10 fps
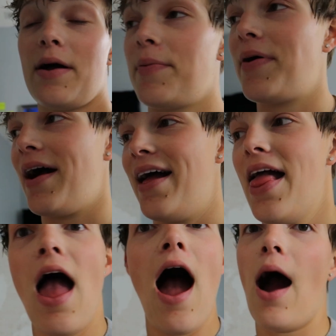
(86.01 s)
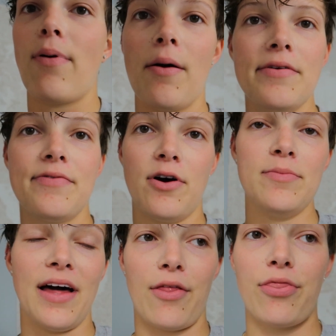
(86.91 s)
I'll probably
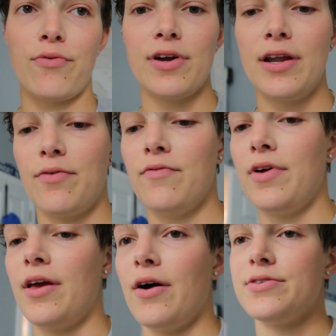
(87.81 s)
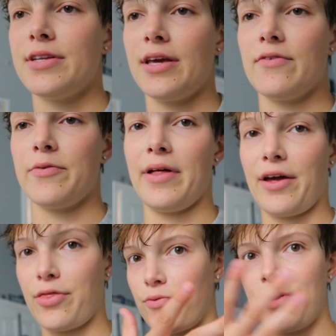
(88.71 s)
film like three different videos and give him
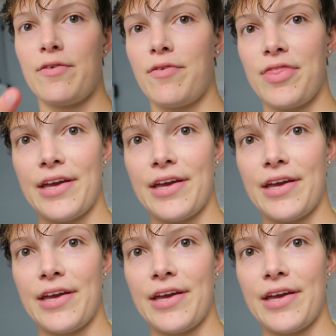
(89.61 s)
like three different